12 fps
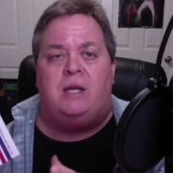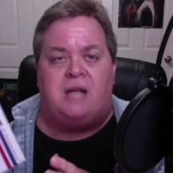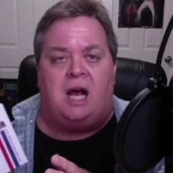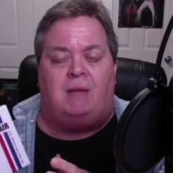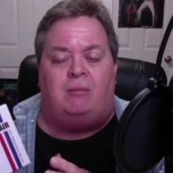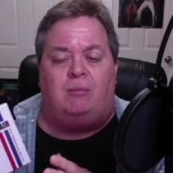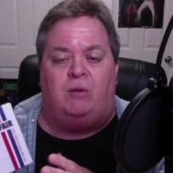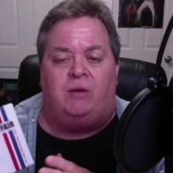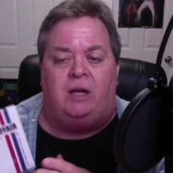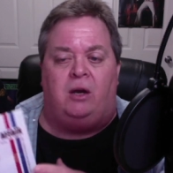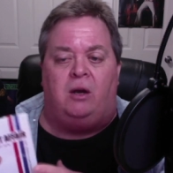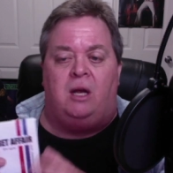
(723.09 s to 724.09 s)
album over
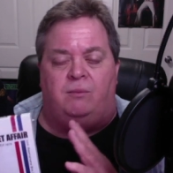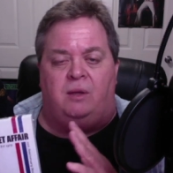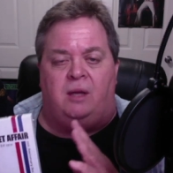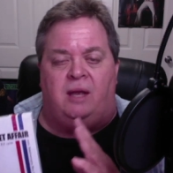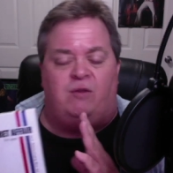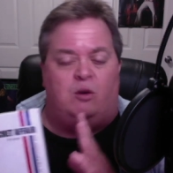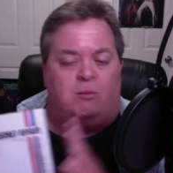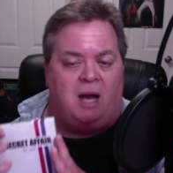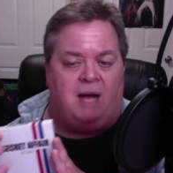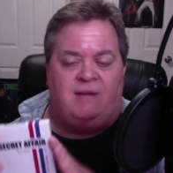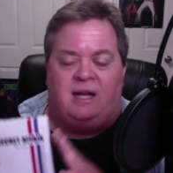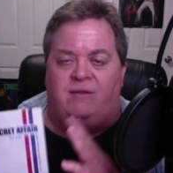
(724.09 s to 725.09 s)
here. If you're a mod
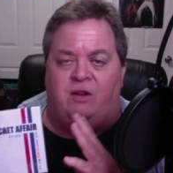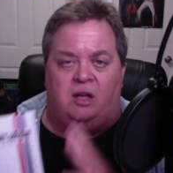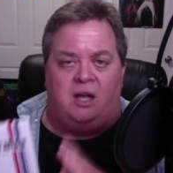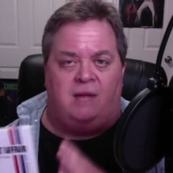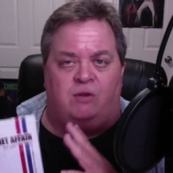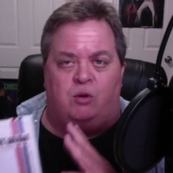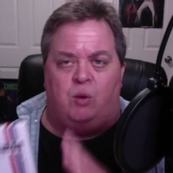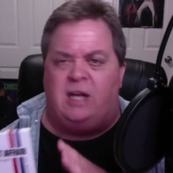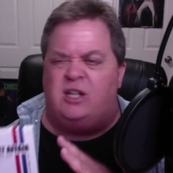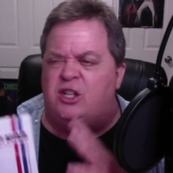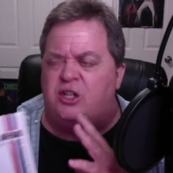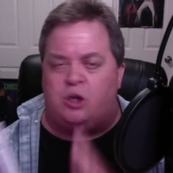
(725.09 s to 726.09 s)
fan, if you love great
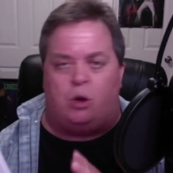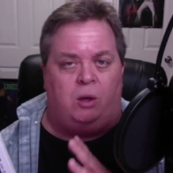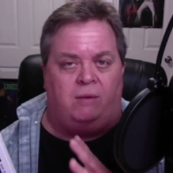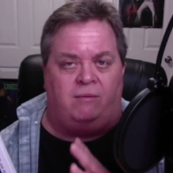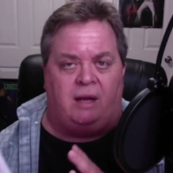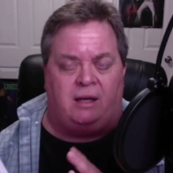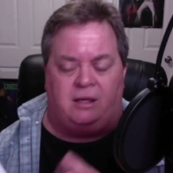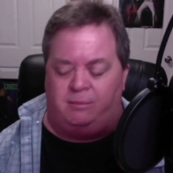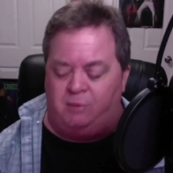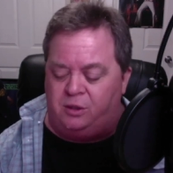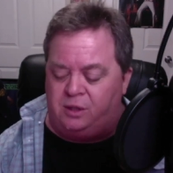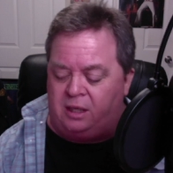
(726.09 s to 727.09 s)
soul inflected
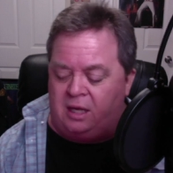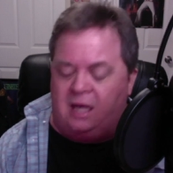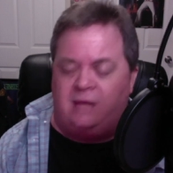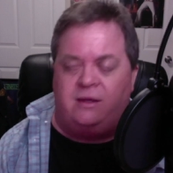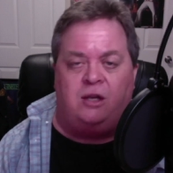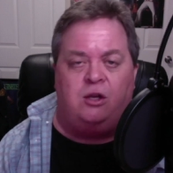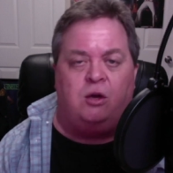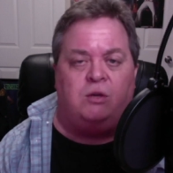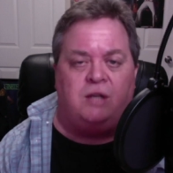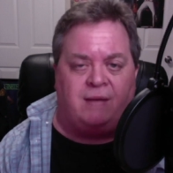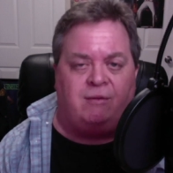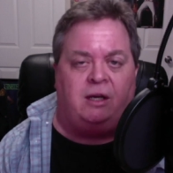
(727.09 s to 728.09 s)
music, then you're
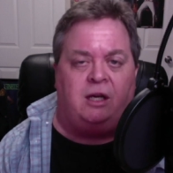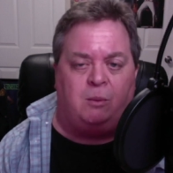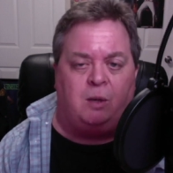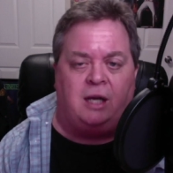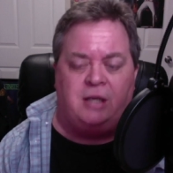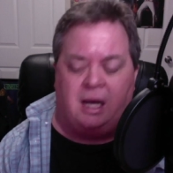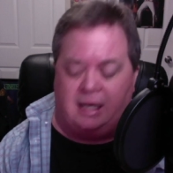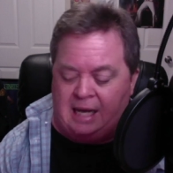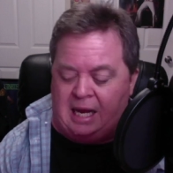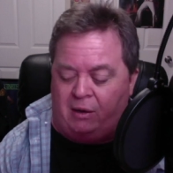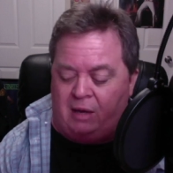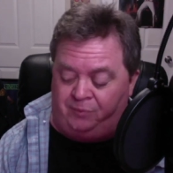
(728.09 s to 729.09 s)
definitely going to want to check it
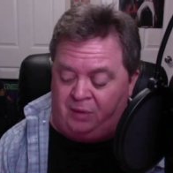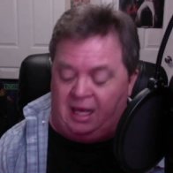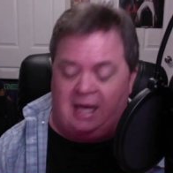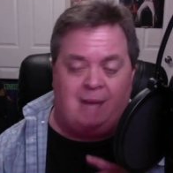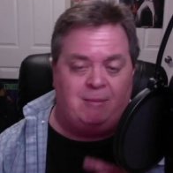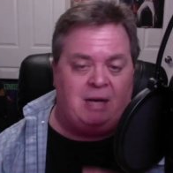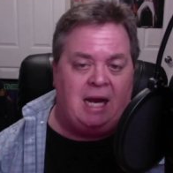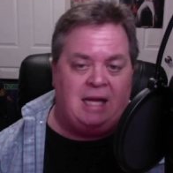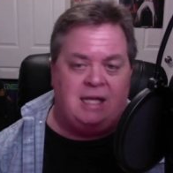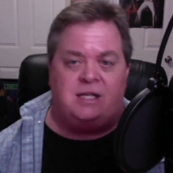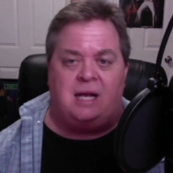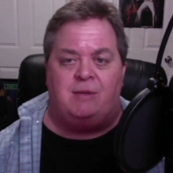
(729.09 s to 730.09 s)
out. And I'm going to end
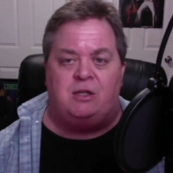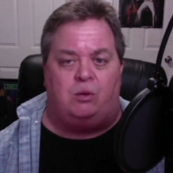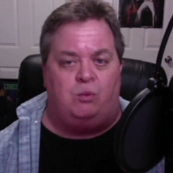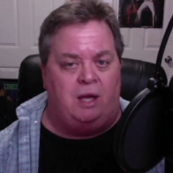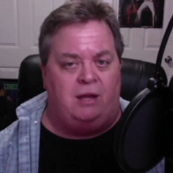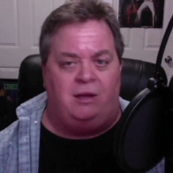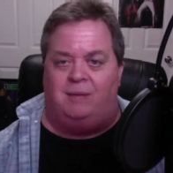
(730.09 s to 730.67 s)
this episode with.